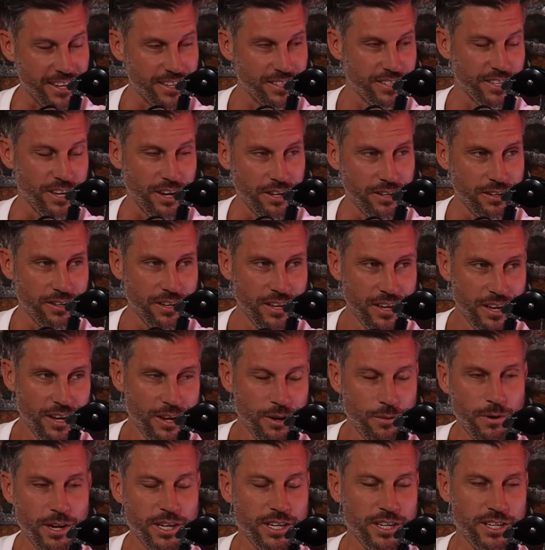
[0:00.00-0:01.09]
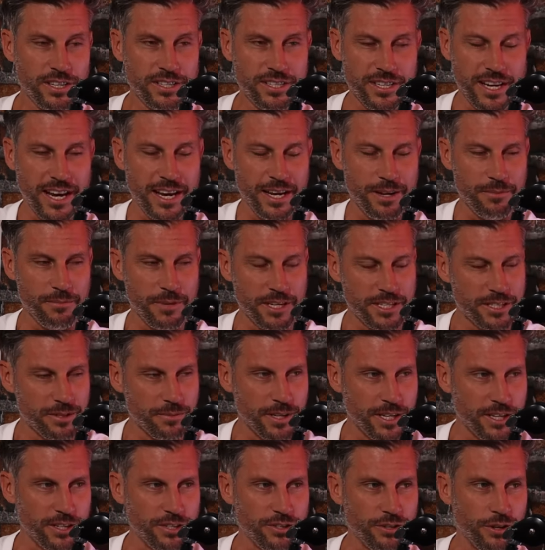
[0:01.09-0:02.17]
So when you say it must have
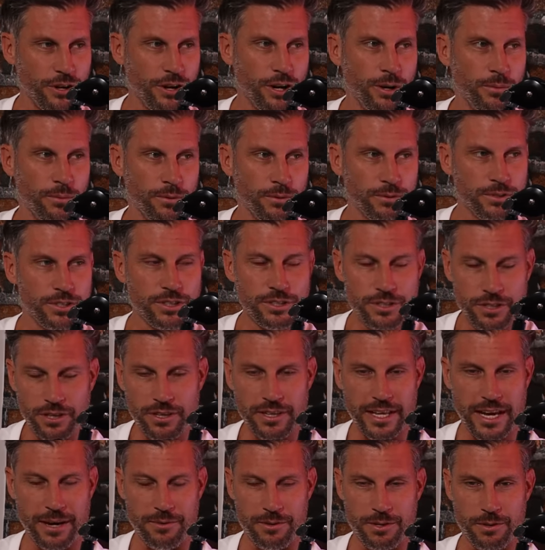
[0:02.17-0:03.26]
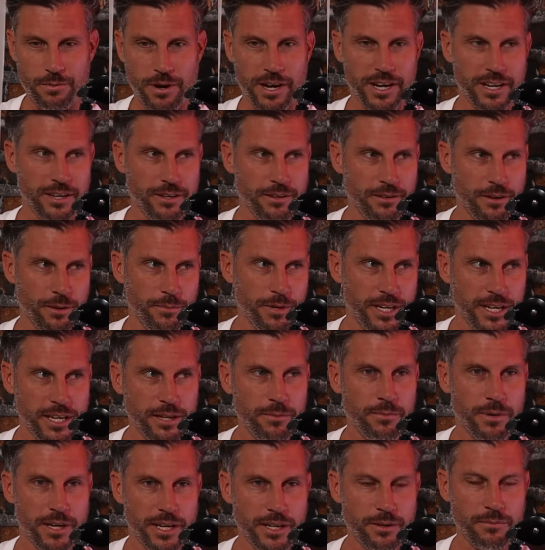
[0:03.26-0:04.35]
been enjoyable, to do that with one, I mean, he'd
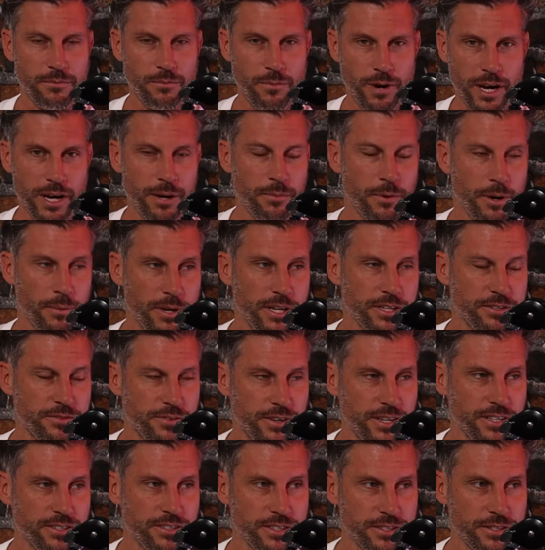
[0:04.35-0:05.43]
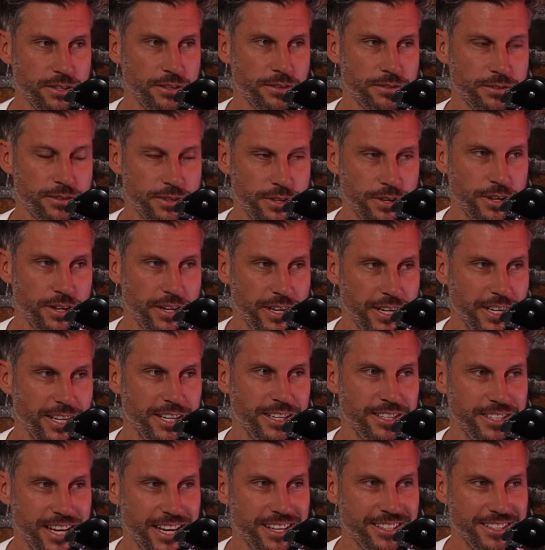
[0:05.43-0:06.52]
been one of my best friends since I was thirteen in
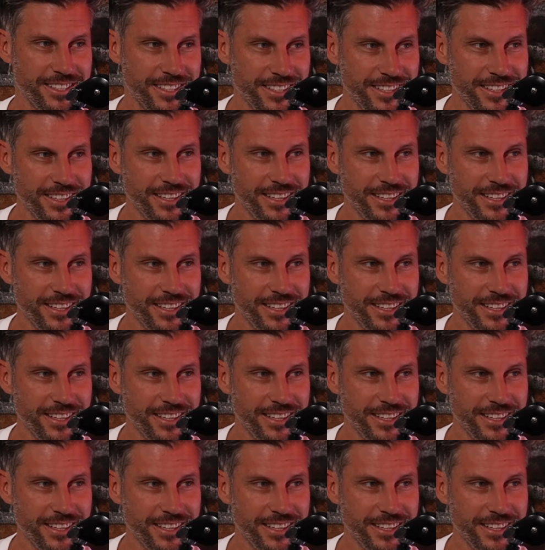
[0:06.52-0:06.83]
Tassie,